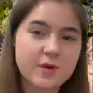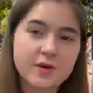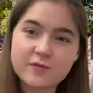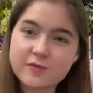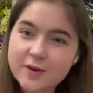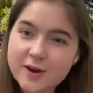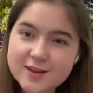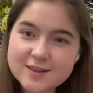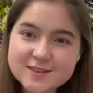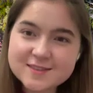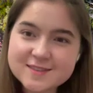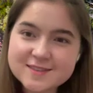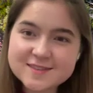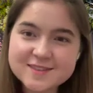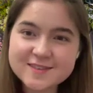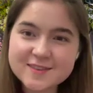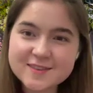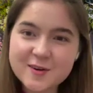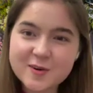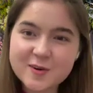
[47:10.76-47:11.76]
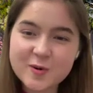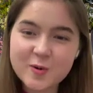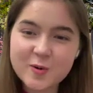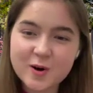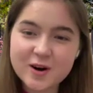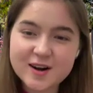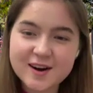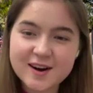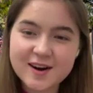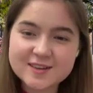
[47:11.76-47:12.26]
Some of my friends,
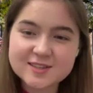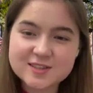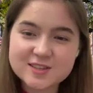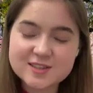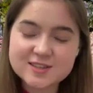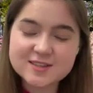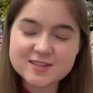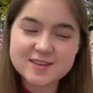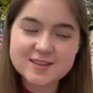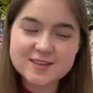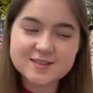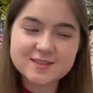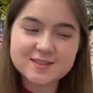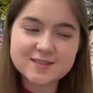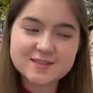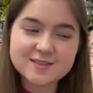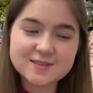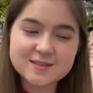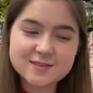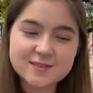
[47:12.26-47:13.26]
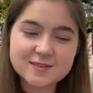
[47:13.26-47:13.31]
who are just as